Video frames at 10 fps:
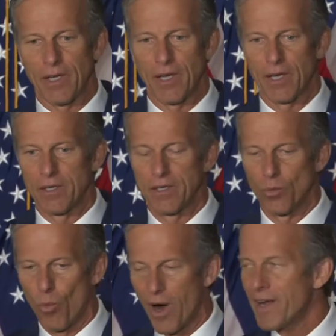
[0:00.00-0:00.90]
And
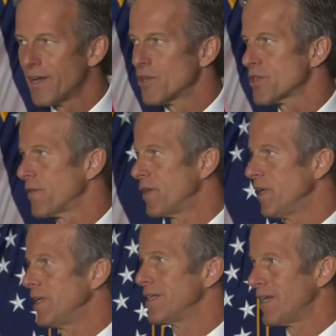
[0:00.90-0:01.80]
one is that
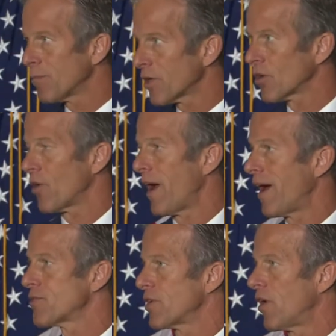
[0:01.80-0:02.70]
the
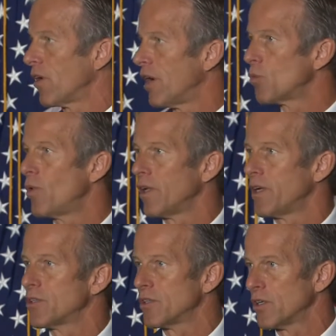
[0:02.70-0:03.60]
Democrats are
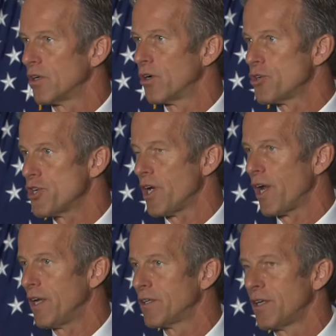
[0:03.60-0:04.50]
unwilling to
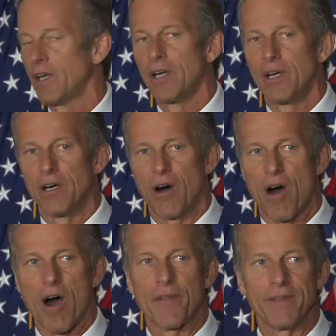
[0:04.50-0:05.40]
negotiate
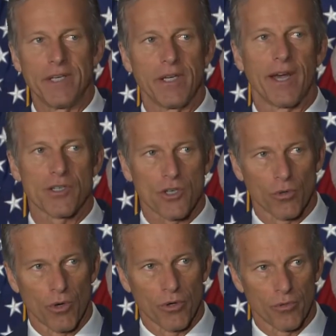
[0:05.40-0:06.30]
on the next
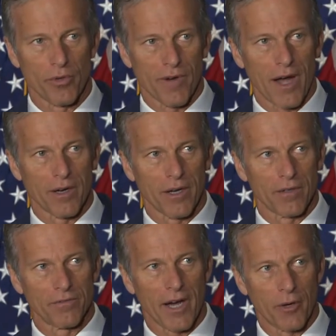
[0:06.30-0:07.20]

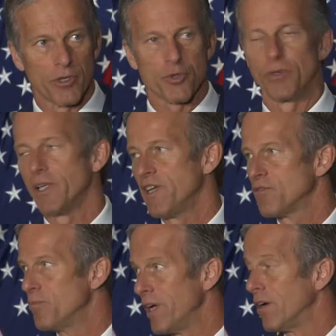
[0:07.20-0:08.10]
coronavirus
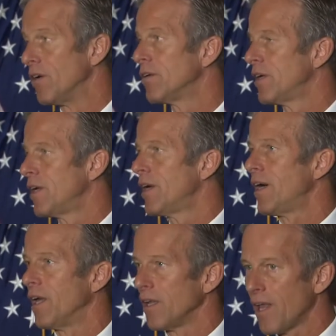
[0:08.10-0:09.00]
relief bill
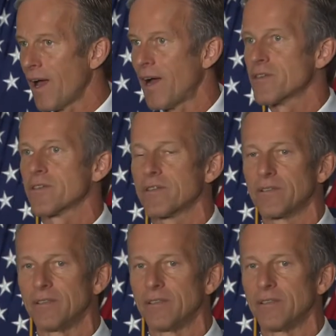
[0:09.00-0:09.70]
unless